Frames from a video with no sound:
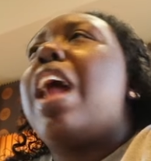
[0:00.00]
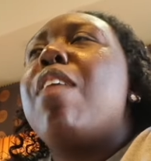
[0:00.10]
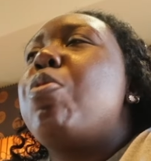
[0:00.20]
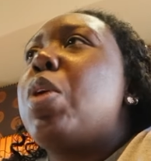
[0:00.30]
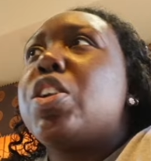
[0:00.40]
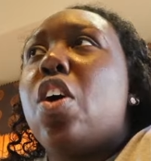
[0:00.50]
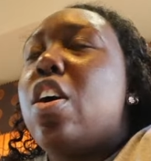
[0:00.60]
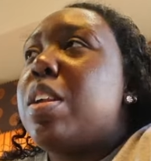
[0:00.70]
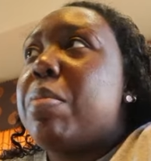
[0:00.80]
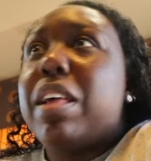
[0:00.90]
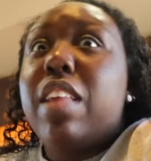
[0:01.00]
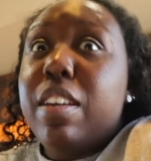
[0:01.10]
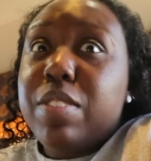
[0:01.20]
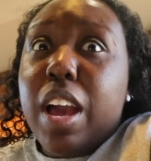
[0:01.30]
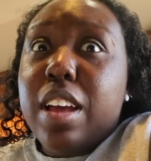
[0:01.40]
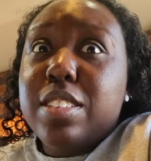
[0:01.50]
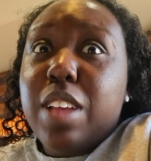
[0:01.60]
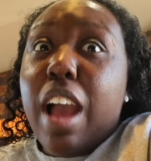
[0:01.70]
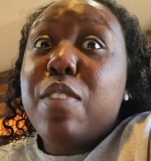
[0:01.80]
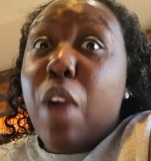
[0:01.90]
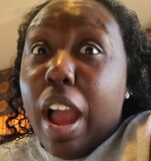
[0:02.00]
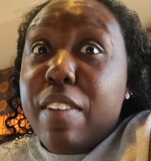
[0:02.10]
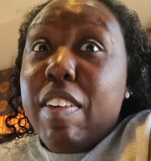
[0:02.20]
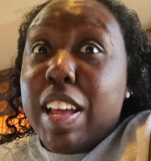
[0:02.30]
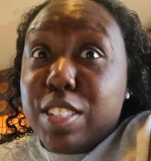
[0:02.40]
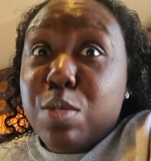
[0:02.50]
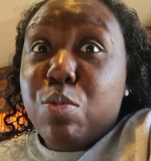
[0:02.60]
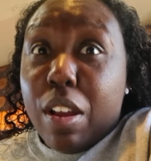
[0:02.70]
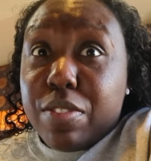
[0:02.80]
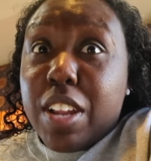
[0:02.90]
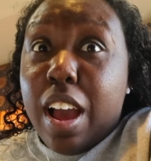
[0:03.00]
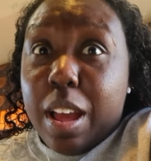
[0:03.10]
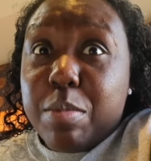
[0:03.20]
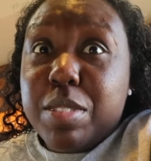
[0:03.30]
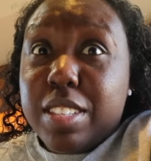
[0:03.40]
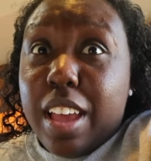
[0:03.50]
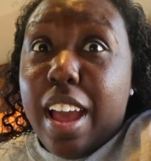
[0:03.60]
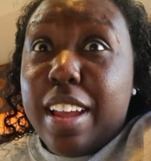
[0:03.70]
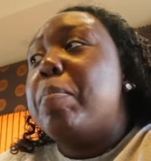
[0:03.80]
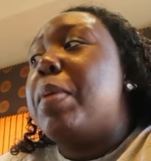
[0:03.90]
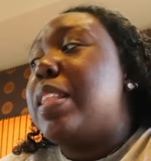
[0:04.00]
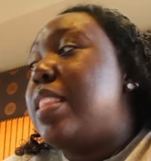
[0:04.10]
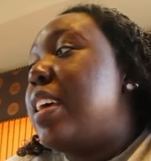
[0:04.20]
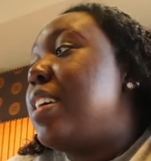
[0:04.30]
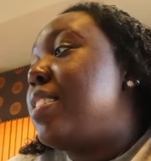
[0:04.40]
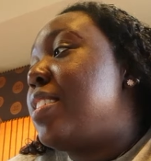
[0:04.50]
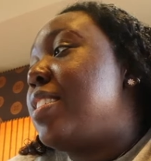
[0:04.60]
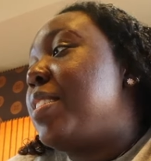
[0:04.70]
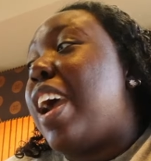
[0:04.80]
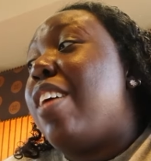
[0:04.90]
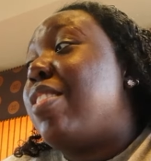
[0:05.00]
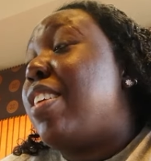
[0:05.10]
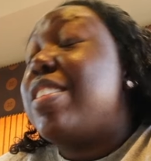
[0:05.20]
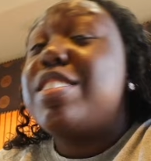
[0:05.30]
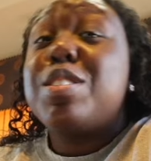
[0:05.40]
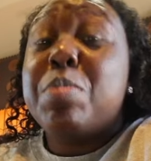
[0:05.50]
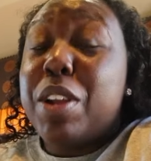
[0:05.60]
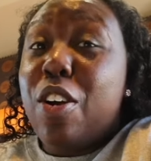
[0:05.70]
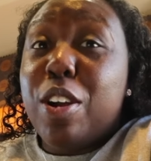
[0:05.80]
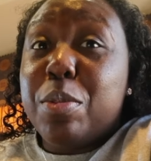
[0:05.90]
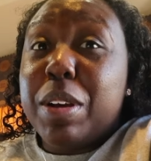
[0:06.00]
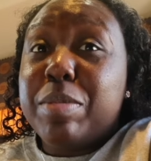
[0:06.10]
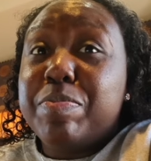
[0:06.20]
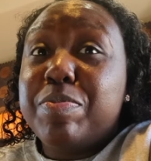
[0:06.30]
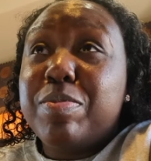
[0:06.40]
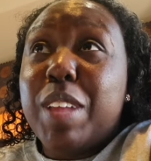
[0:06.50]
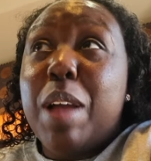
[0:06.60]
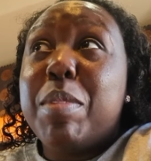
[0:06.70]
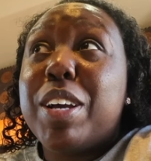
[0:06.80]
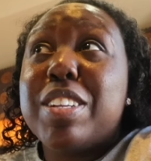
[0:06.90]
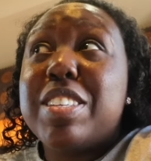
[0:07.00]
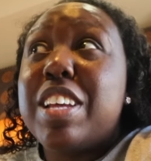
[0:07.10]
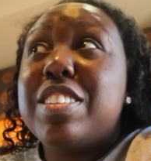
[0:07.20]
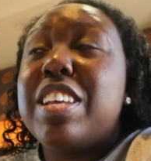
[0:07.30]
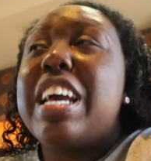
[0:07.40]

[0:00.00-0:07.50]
I've worked hard in my life, guys. I've had some rough times, okay? But this, oh no, this has been a hard one. I'm not going to say